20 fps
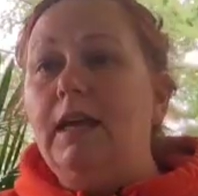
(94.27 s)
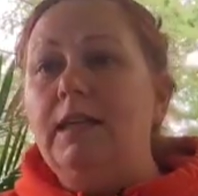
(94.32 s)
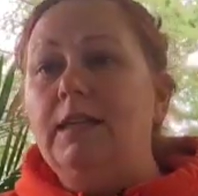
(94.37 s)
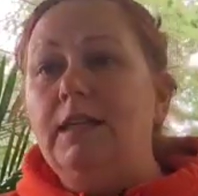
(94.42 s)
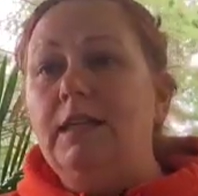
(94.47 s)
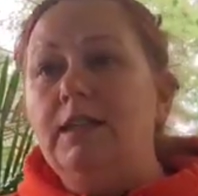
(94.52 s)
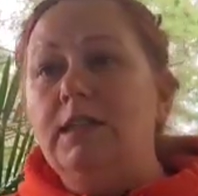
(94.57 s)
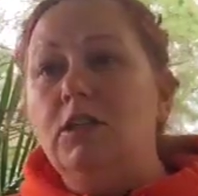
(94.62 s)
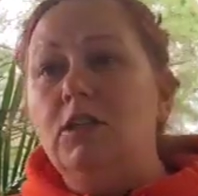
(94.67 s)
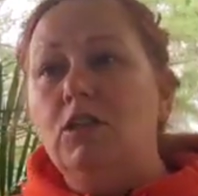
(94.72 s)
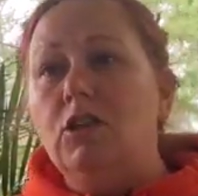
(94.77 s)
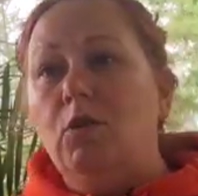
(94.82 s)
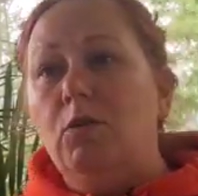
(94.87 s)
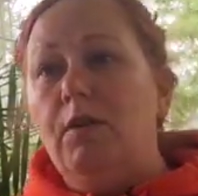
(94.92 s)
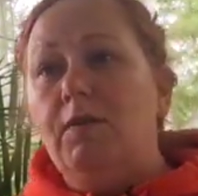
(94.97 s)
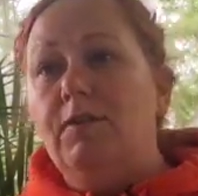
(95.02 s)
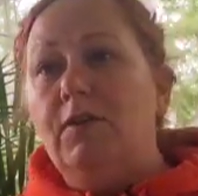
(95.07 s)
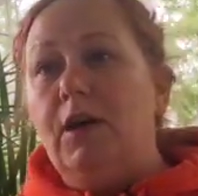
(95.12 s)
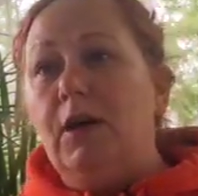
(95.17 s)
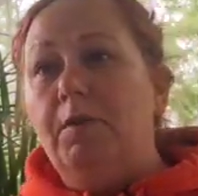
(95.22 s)
doesn't show
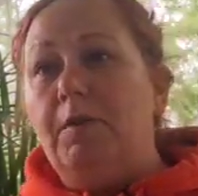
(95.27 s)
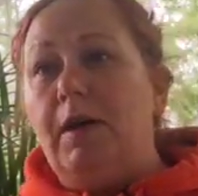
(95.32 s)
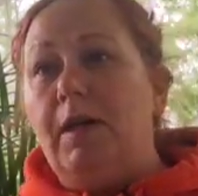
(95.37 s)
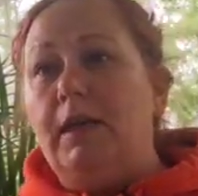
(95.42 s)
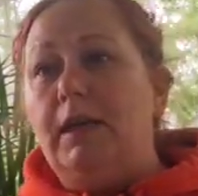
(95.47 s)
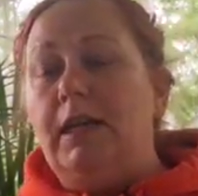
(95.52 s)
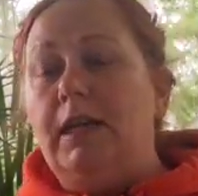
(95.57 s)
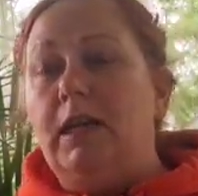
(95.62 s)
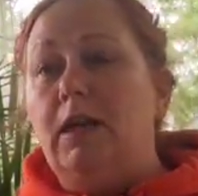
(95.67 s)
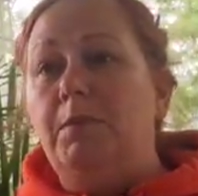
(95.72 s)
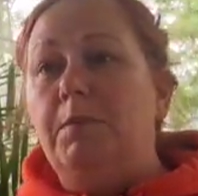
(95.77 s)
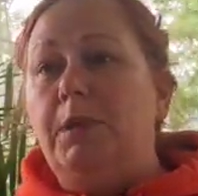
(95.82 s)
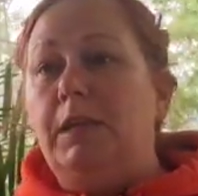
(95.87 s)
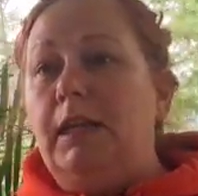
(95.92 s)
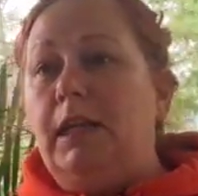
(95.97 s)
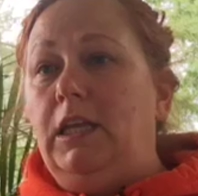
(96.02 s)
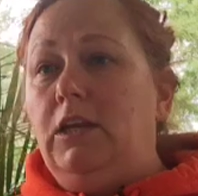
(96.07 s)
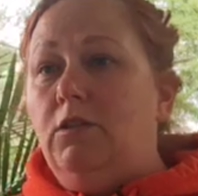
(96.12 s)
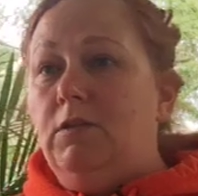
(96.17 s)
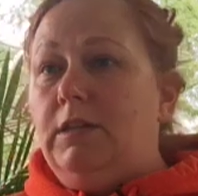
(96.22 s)
up very well in here, but
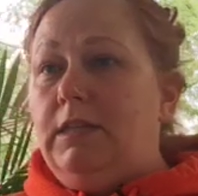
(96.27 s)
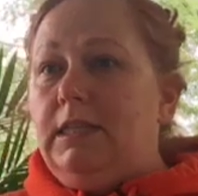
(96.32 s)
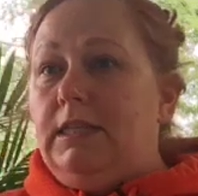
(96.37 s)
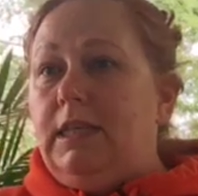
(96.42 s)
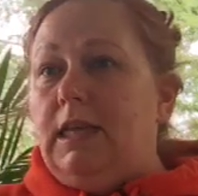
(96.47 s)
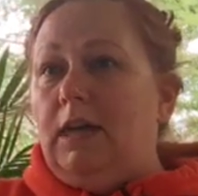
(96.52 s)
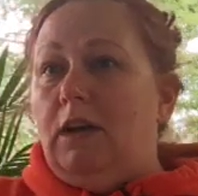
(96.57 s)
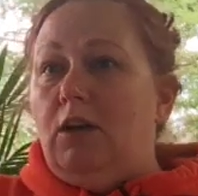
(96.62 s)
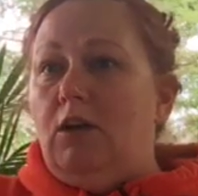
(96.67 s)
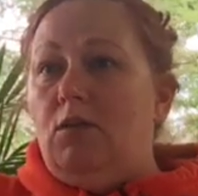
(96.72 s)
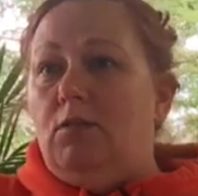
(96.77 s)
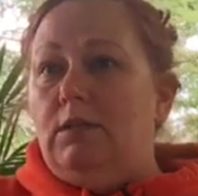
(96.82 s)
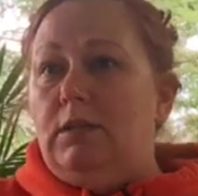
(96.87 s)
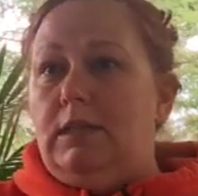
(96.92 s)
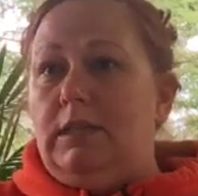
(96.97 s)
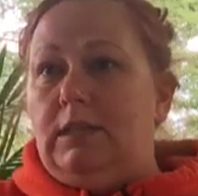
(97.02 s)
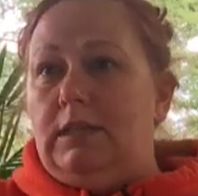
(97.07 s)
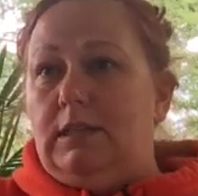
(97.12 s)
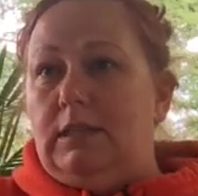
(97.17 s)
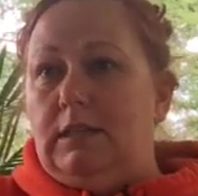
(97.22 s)
like you can see it goes
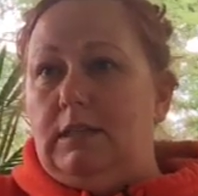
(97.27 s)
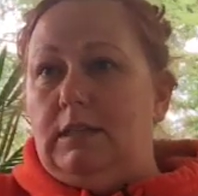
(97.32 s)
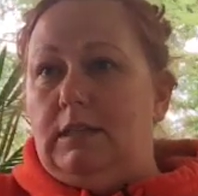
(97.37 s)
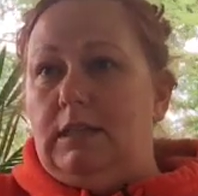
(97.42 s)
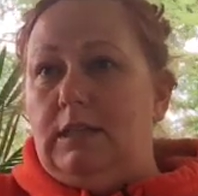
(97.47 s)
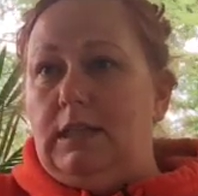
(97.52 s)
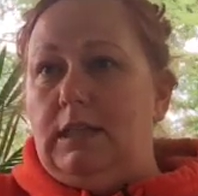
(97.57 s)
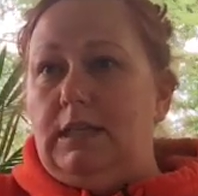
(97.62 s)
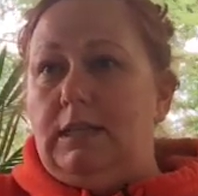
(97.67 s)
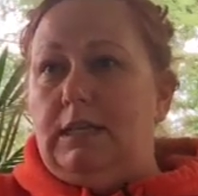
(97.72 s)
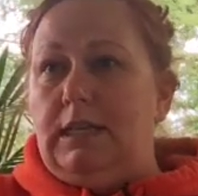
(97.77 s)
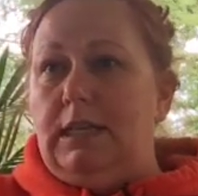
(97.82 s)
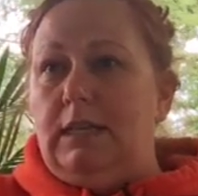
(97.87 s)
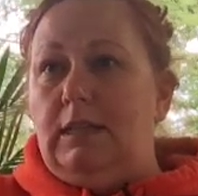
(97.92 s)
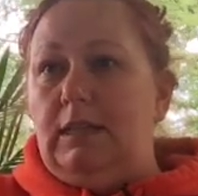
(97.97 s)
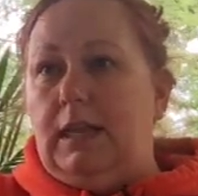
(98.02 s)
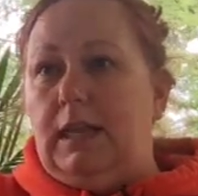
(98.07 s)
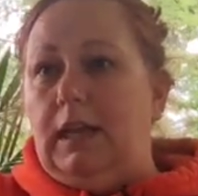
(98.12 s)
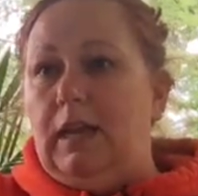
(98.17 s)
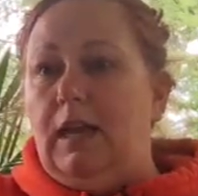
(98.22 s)
to the
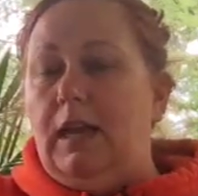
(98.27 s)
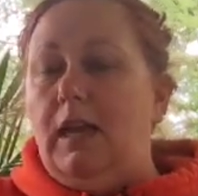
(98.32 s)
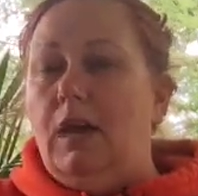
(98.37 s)
ceiling.